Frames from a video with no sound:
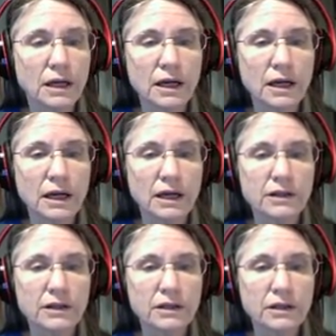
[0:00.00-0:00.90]

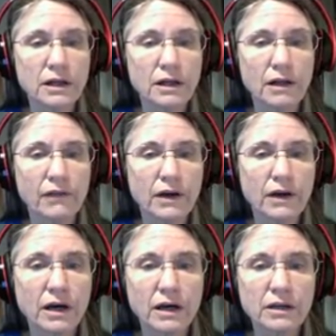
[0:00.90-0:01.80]
And
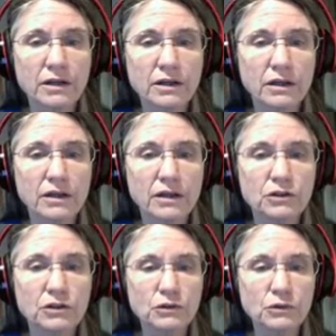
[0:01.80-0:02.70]
the
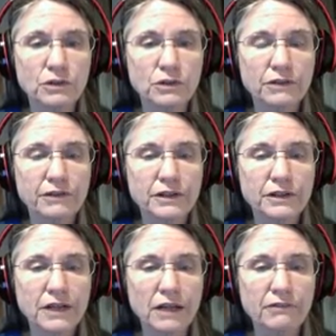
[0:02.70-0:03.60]
2 different
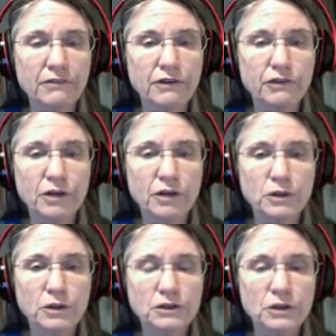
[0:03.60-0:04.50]
telephone
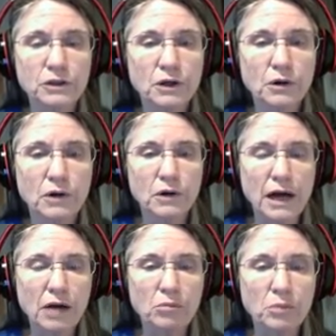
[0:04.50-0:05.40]
numbers are
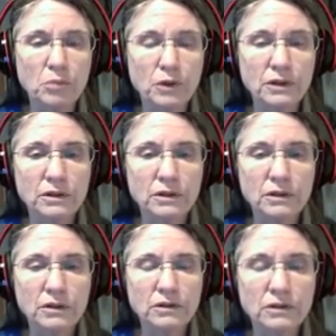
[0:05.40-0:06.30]
output
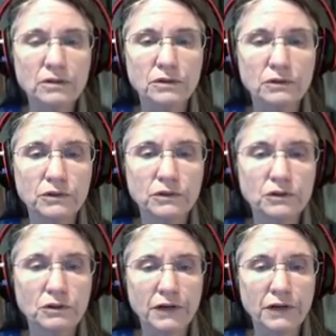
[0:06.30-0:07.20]
to the
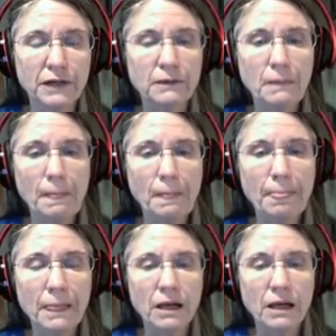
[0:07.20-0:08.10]
screen.
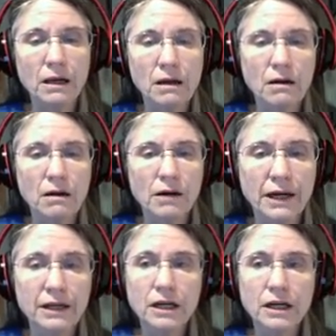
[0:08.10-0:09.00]

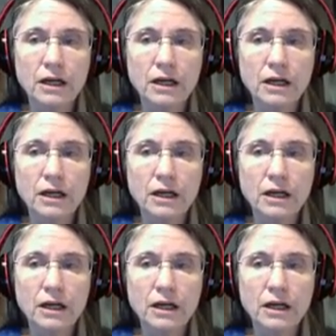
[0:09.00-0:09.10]
Okay.